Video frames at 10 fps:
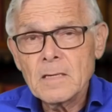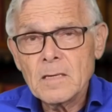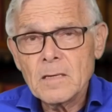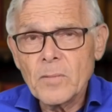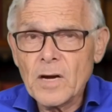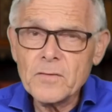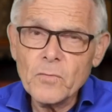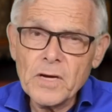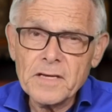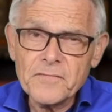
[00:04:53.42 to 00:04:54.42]
By the
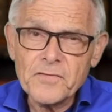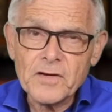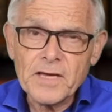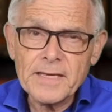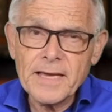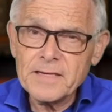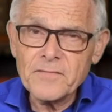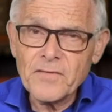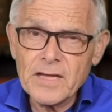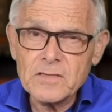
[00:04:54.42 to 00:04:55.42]
way, if you're getting any
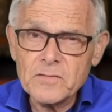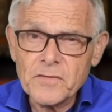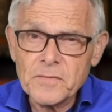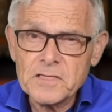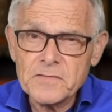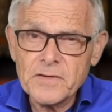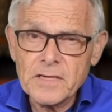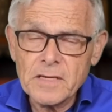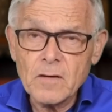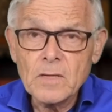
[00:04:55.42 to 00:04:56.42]
value from this
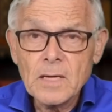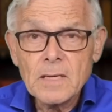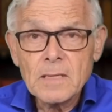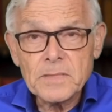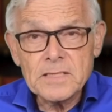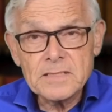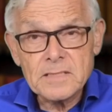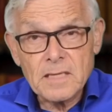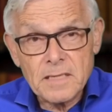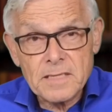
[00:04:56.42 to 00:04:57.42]
video, please
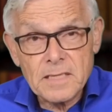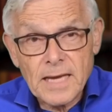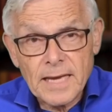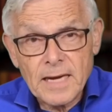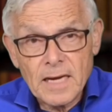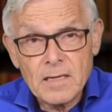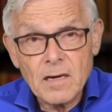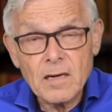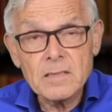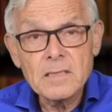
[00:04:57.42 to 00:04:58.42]
click the like
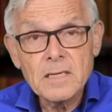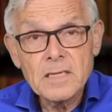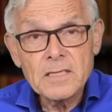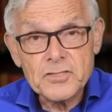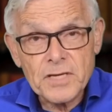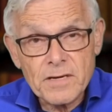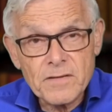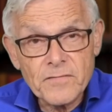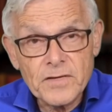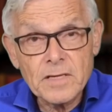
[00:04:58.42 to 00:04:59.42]
icon, share the
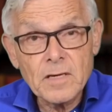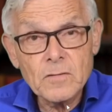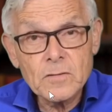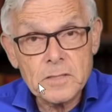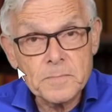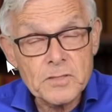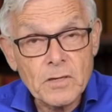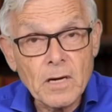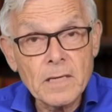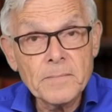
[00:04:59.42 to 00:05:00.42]
video,
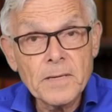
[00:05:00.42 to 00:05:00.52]
subscribe,